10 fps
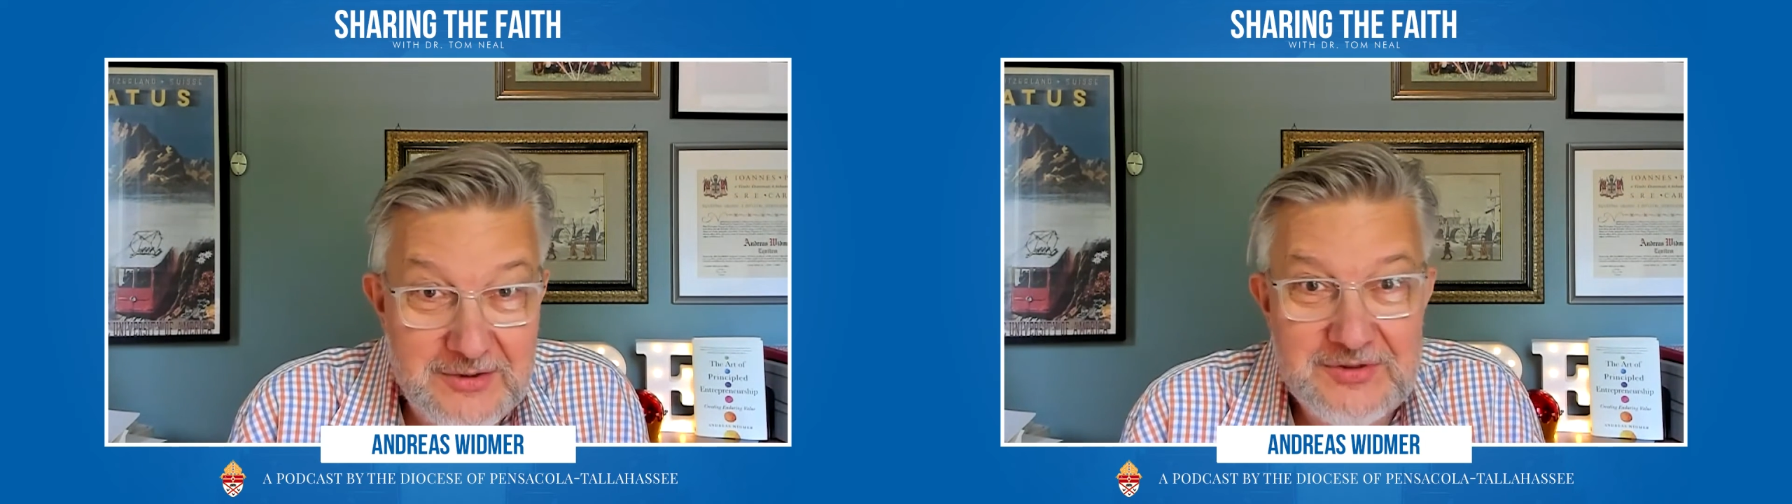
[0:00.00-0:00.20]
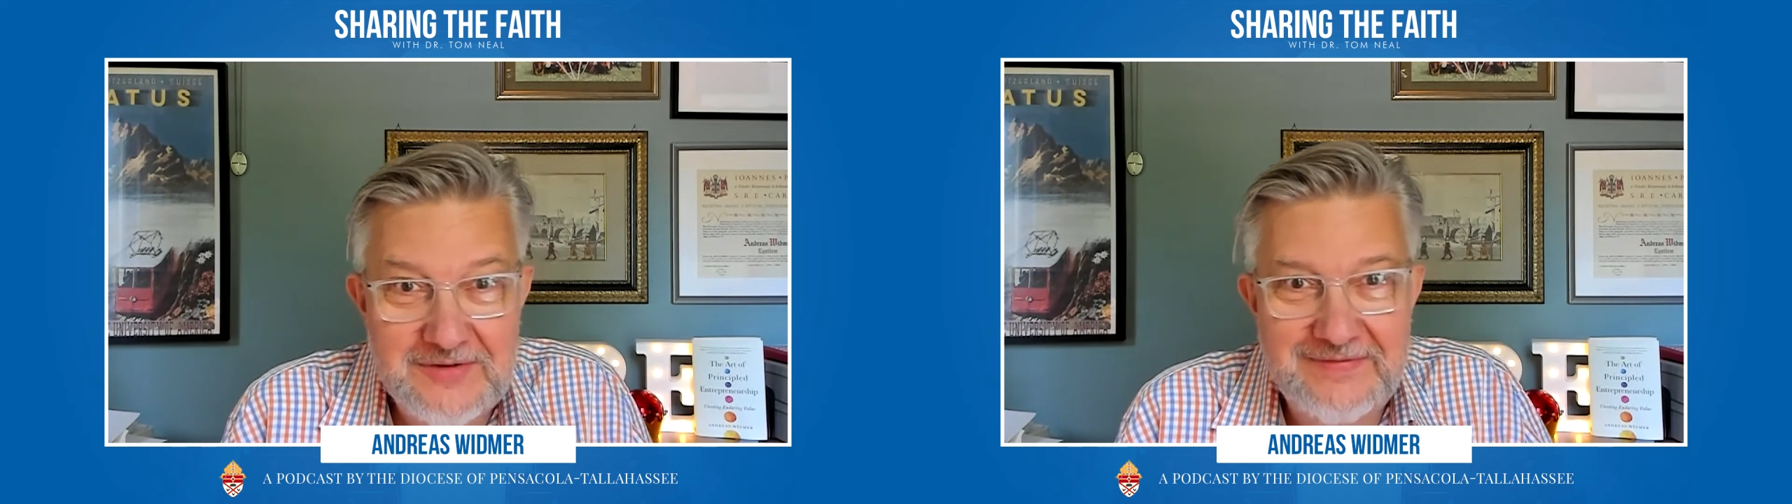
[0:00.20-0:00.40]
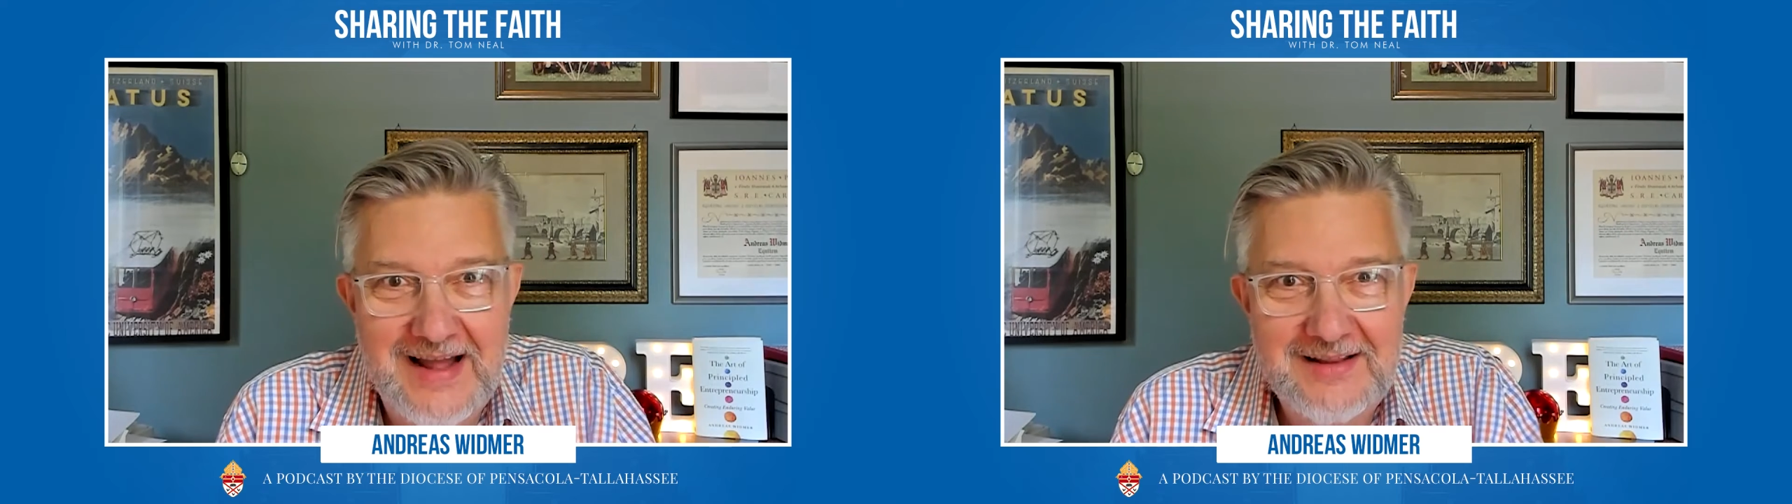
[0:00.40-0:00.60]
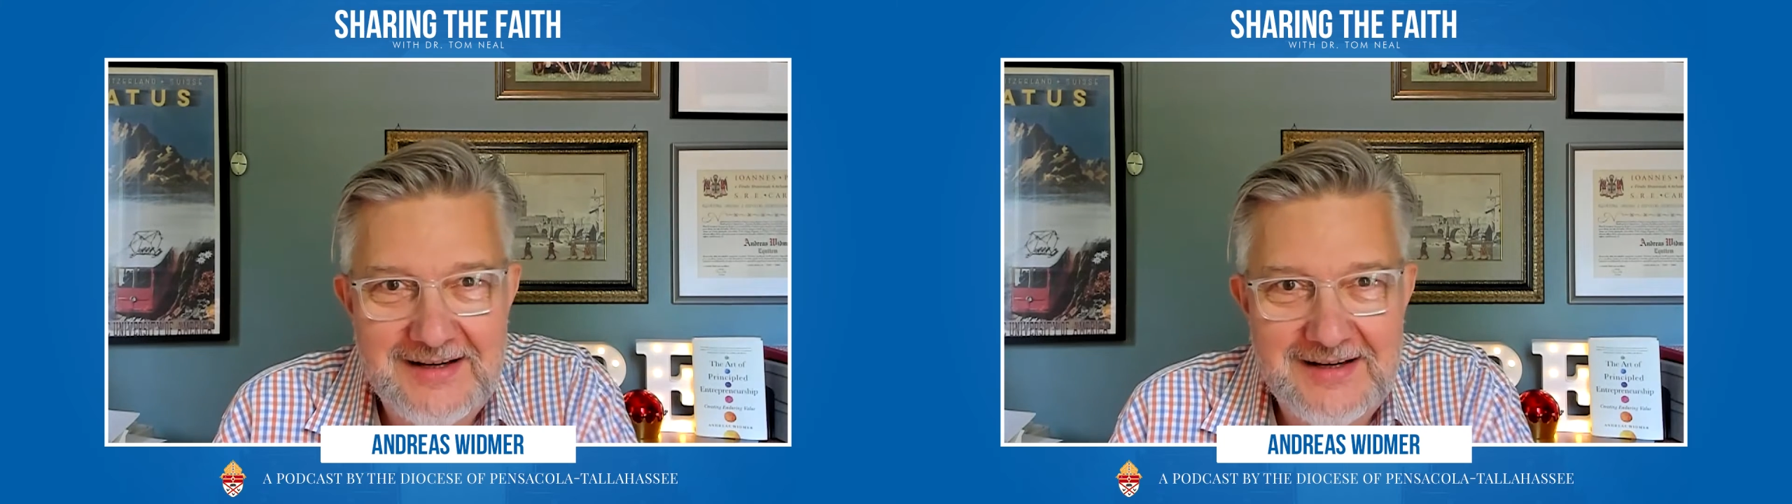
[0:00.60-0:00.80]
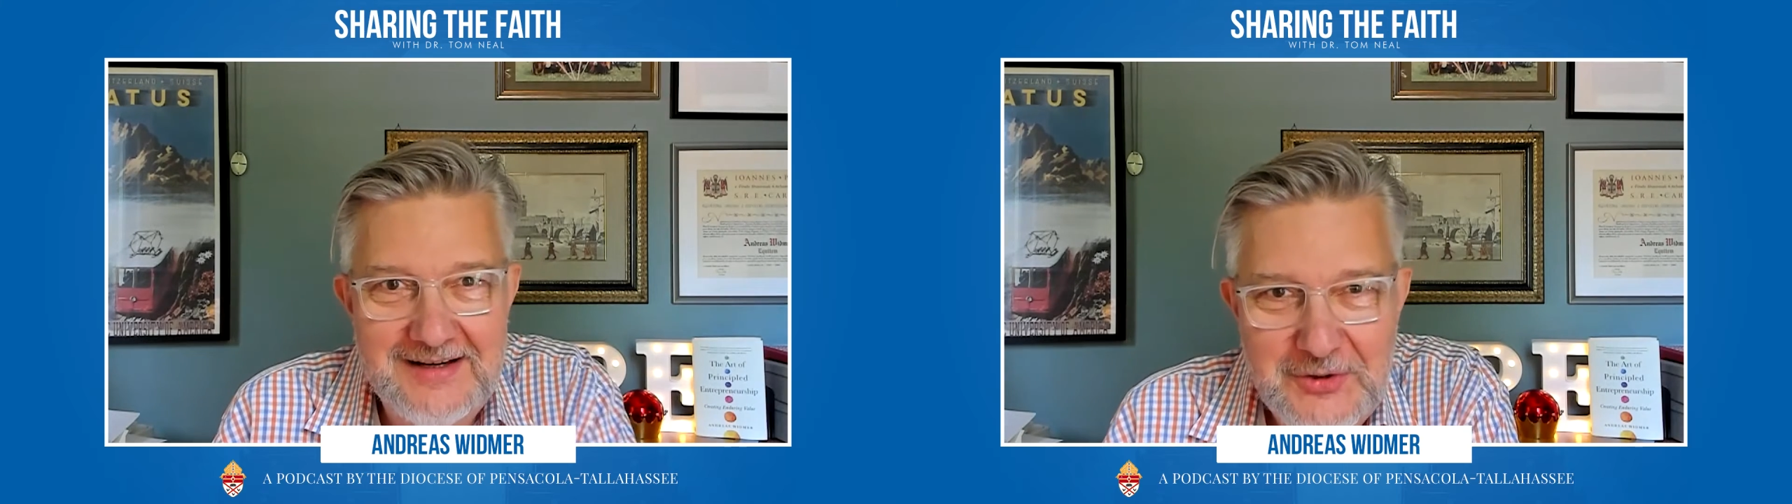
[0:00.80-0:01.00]
also valid
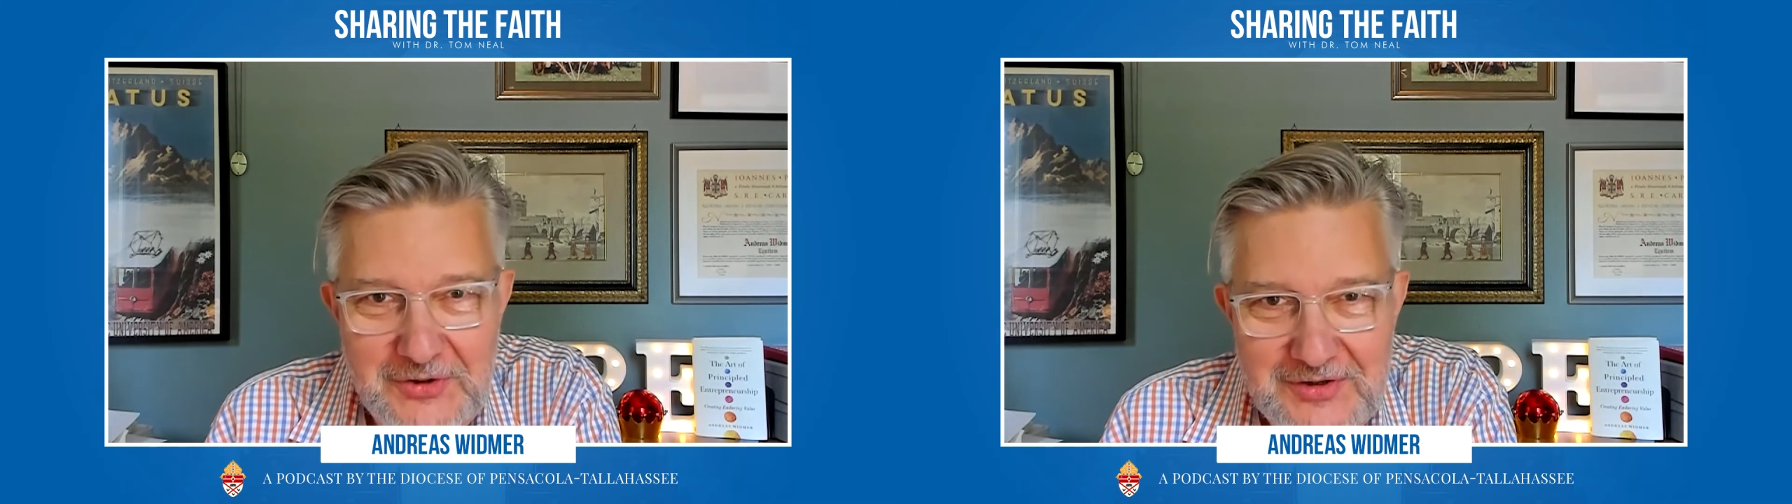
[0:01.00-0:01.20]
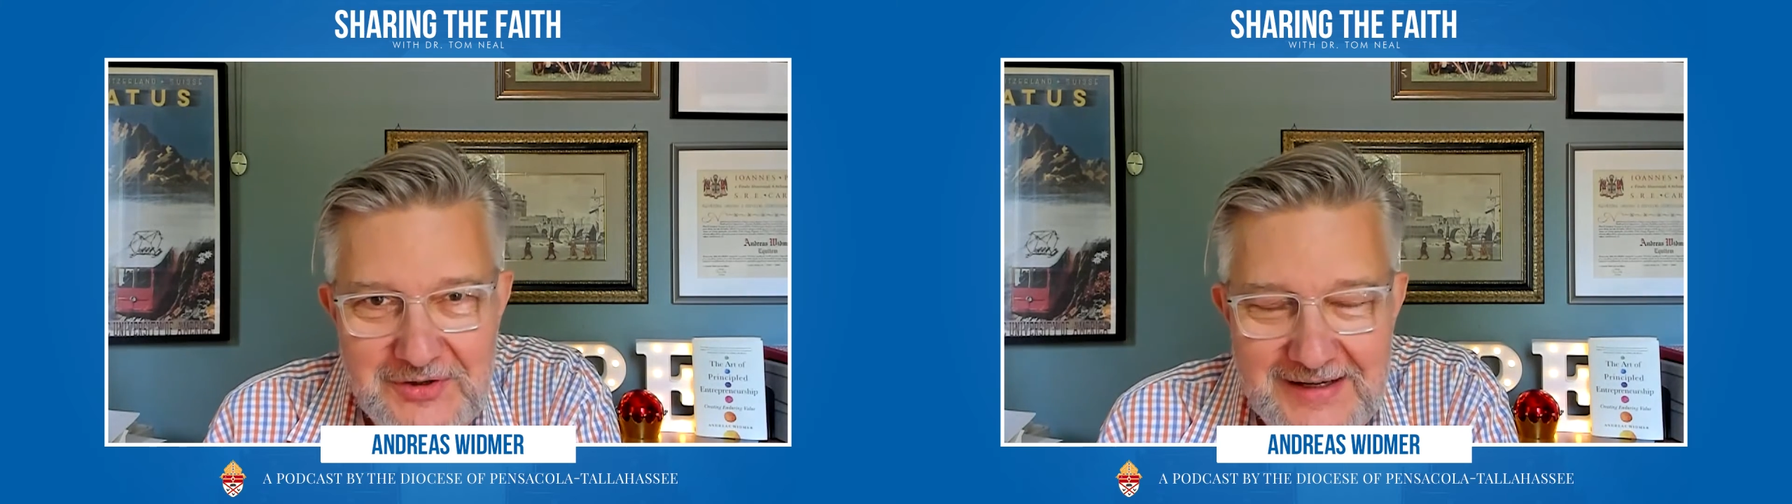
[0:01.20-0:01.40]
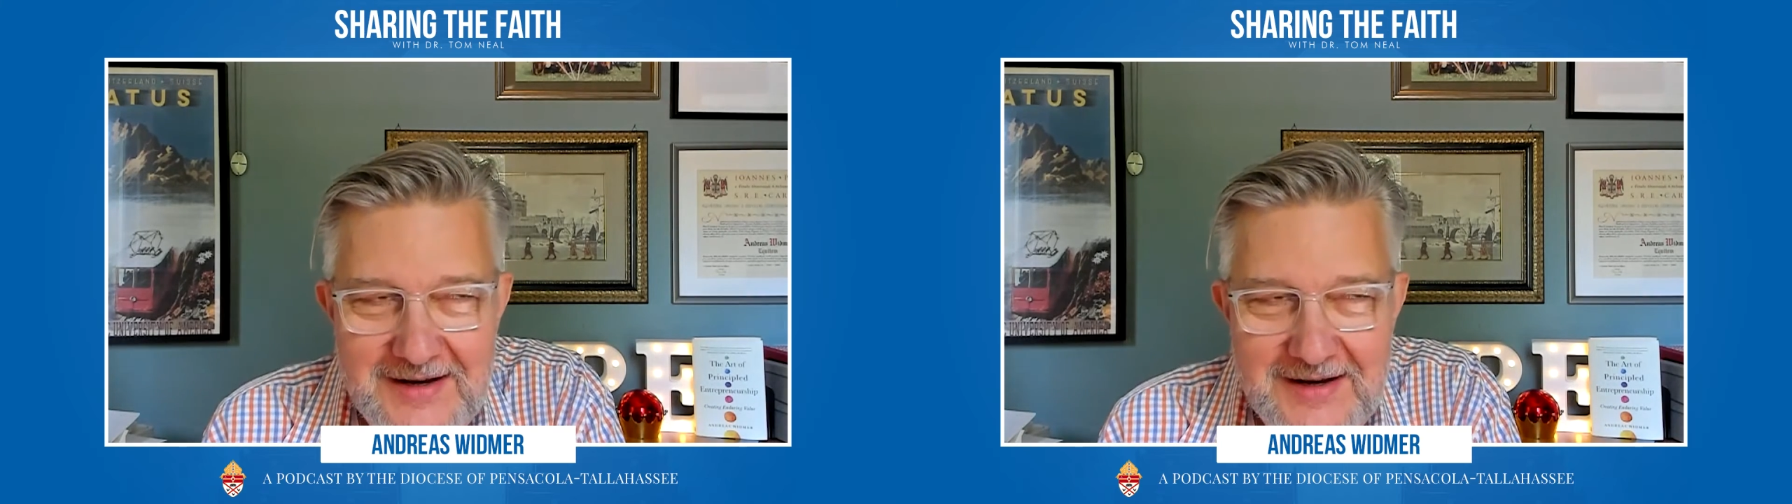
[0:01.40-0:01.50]
in eternity.